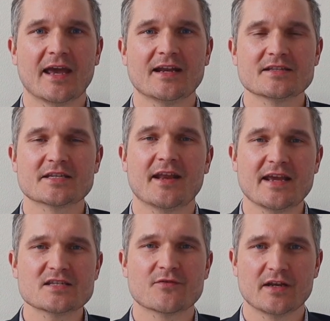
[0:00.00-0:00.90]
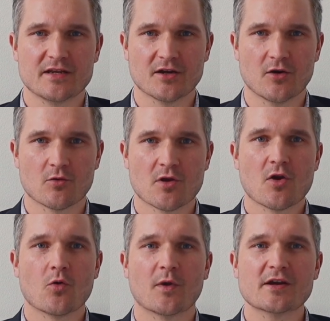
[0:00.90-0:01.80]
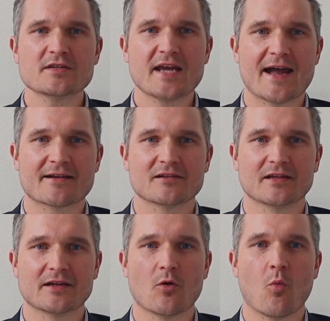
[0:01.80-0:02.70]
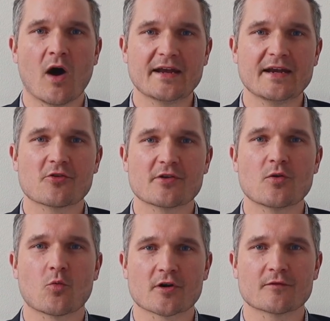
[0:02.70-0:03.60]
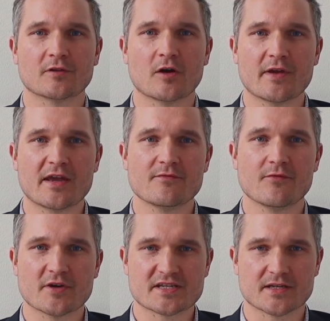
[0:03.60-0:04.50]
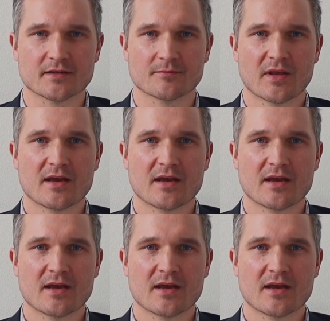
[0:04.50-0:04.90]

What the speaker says: and in today's video, we are tackling wide area workflow invoicing,